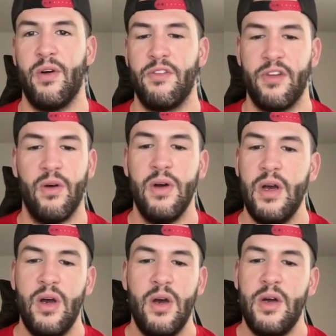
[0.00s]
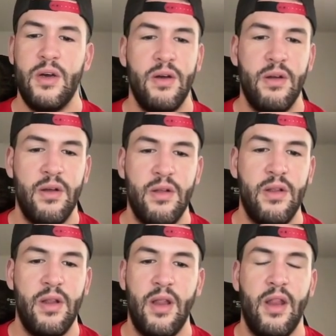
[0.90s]
was. So
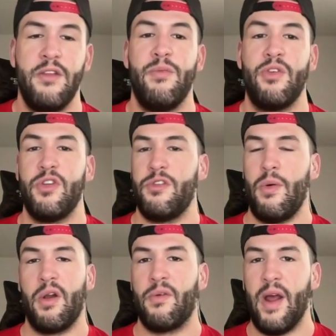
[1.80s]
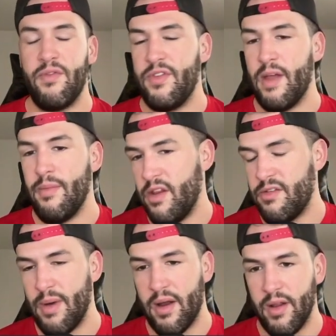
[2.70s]
as much as I want to rant for 10 minutes
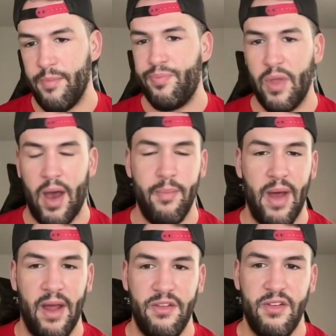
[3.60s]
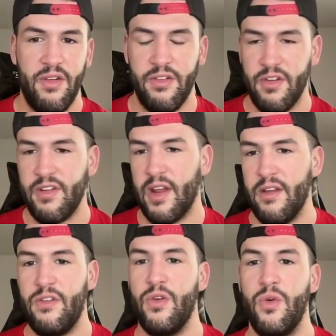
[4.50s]
about it, I'm not. Let's just get
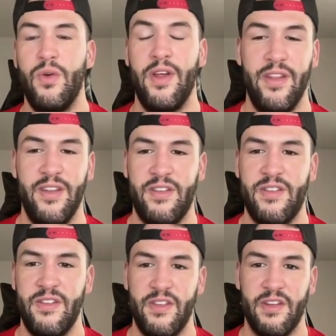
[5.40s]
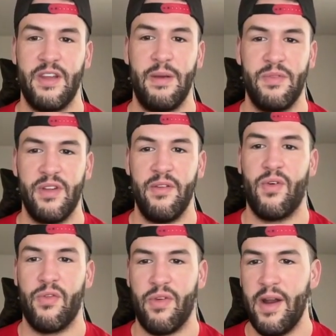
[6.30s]
into this 6-game slate
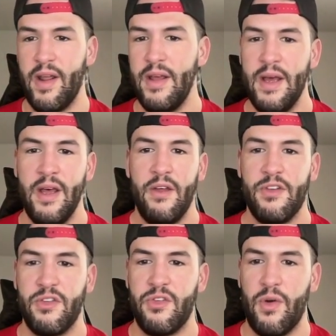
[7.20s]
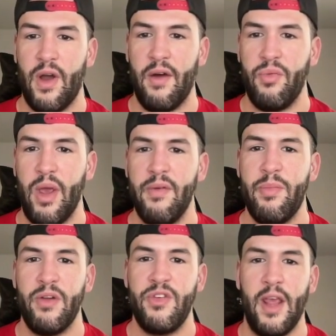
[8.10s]
for Friday. So starting off, we have a
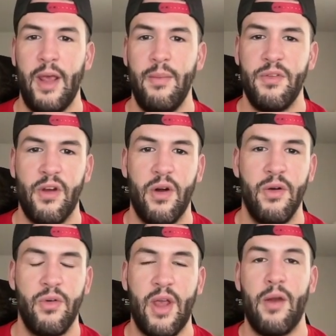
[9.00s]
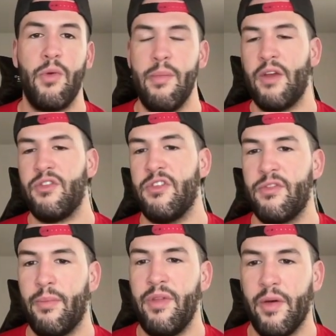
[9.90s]
bunch of games that are kind of rematches
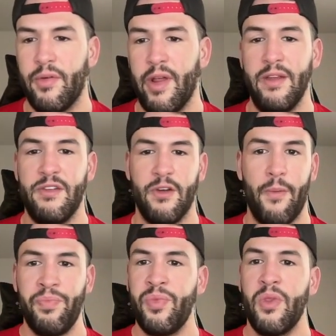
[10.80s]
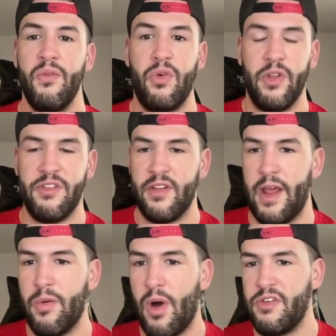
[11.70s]
from the other day. So for this
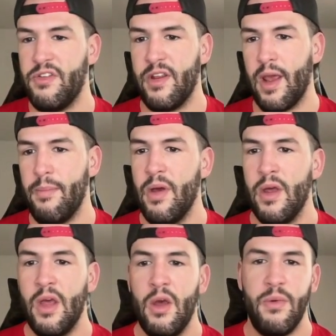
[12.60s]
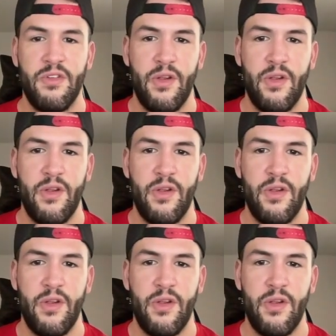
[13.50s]
Atlanta-Washington game, we saw